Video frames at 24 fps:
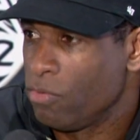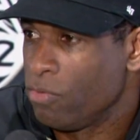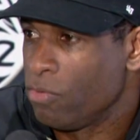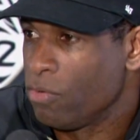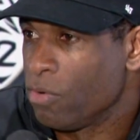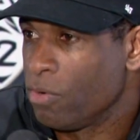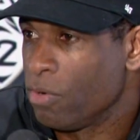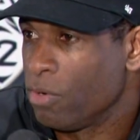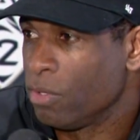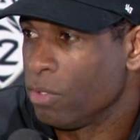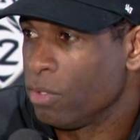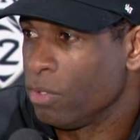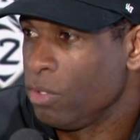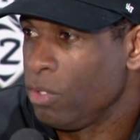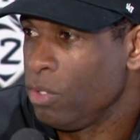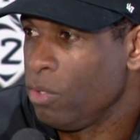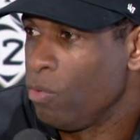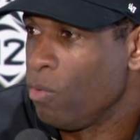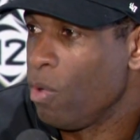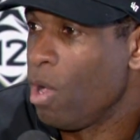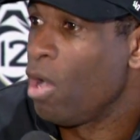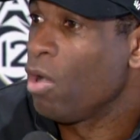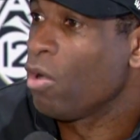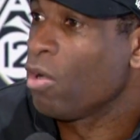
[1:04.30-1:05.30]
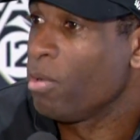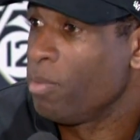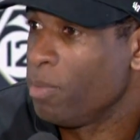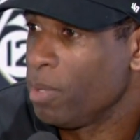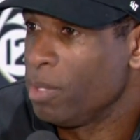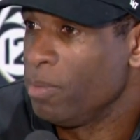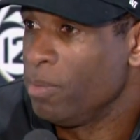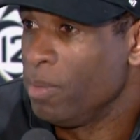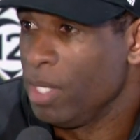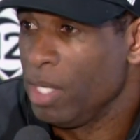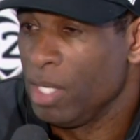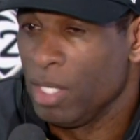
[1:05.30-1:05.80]
you for you
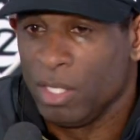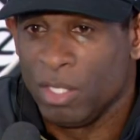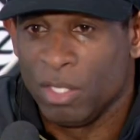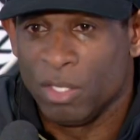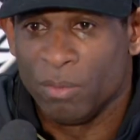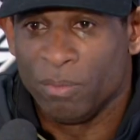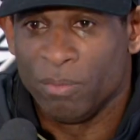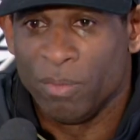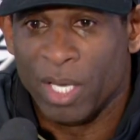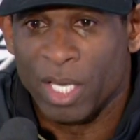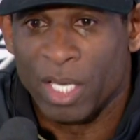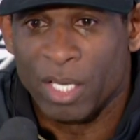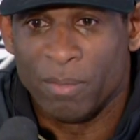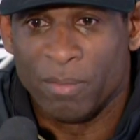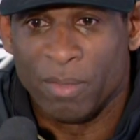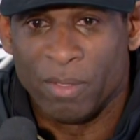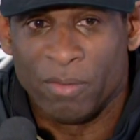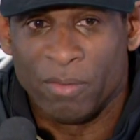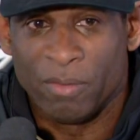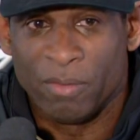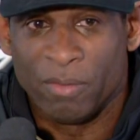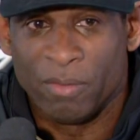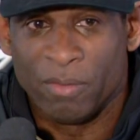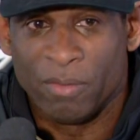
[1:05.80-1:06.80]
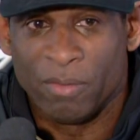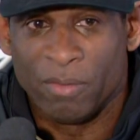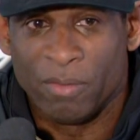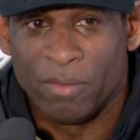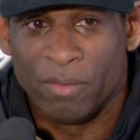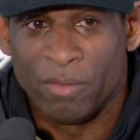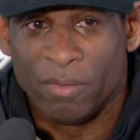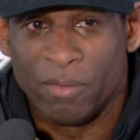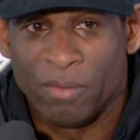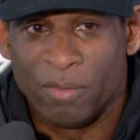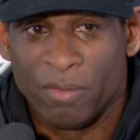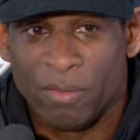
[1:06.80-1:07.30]
welcoming me. You're making me feel
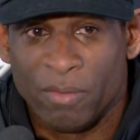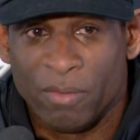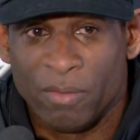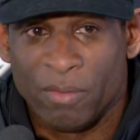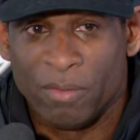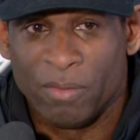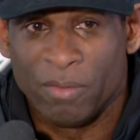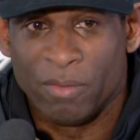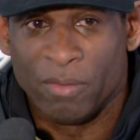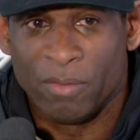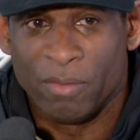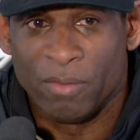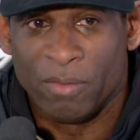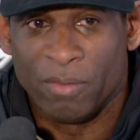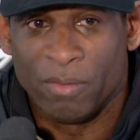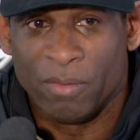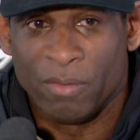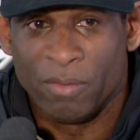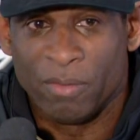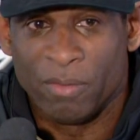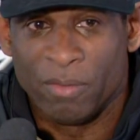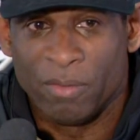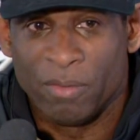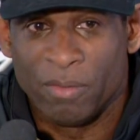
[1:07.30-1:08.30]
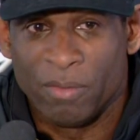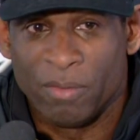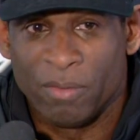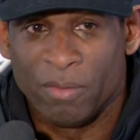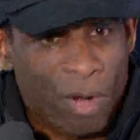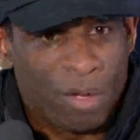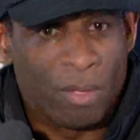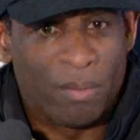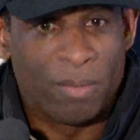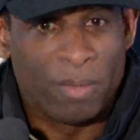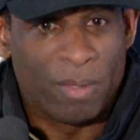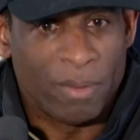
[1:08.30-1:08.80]
pleasant.
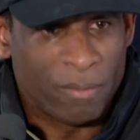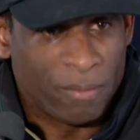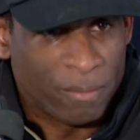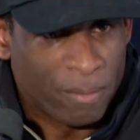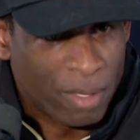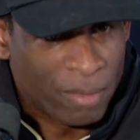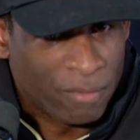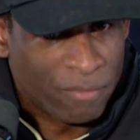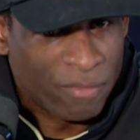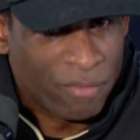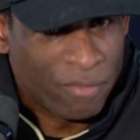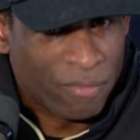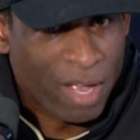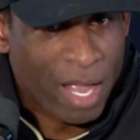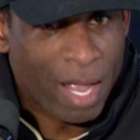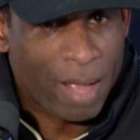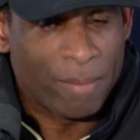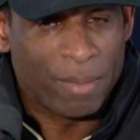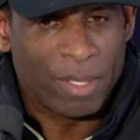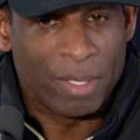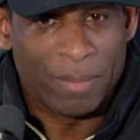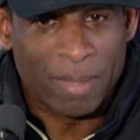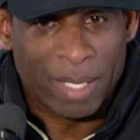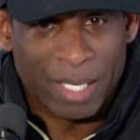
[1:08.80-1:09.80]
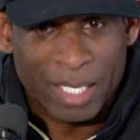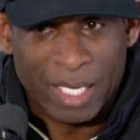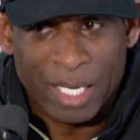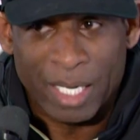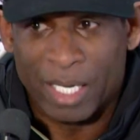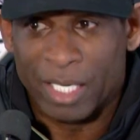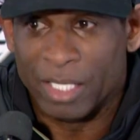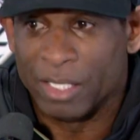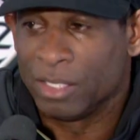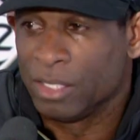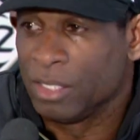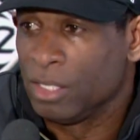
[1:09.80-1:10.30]
Welcome my family, my
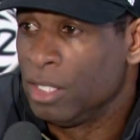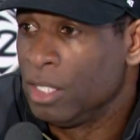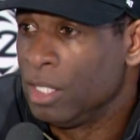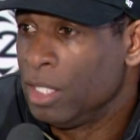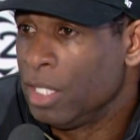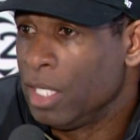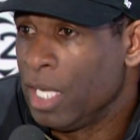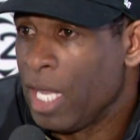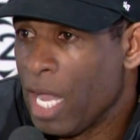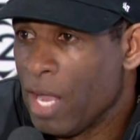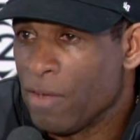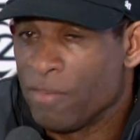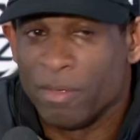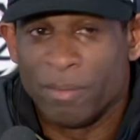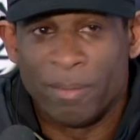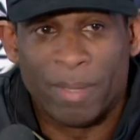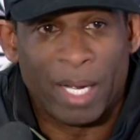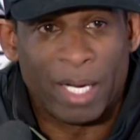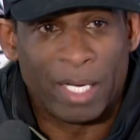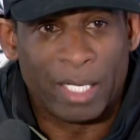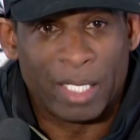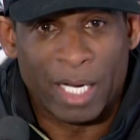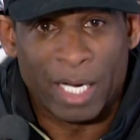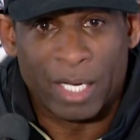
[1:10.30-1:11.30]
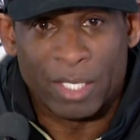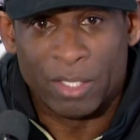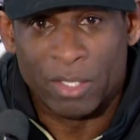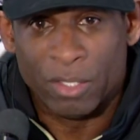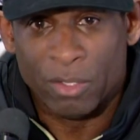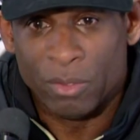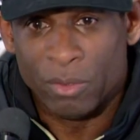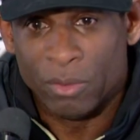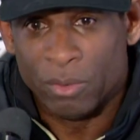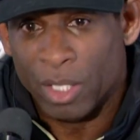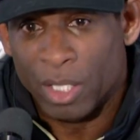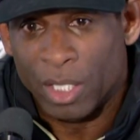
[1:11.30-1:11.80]
kids, everybody, our
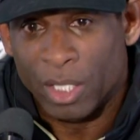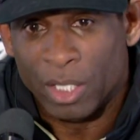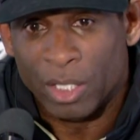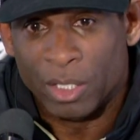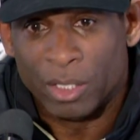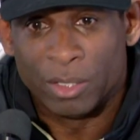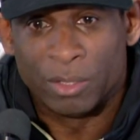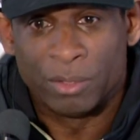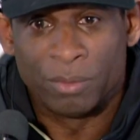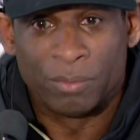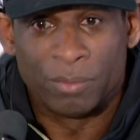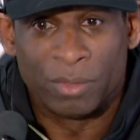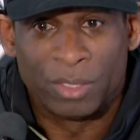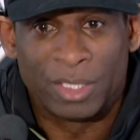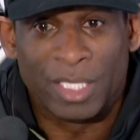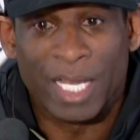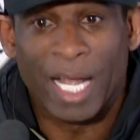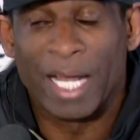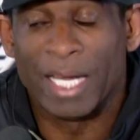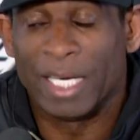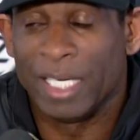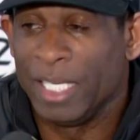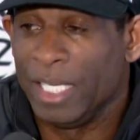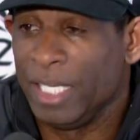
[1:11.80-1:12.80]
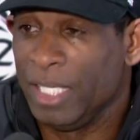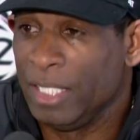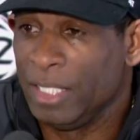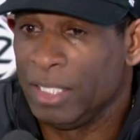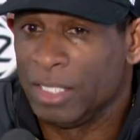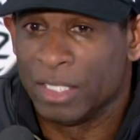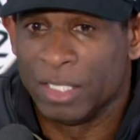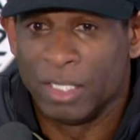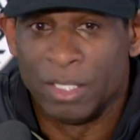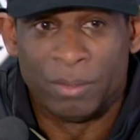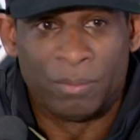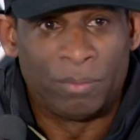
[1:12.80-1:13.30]
new uh,
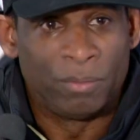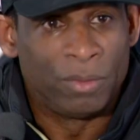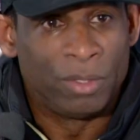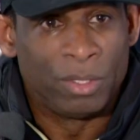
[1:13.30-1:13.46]
signees,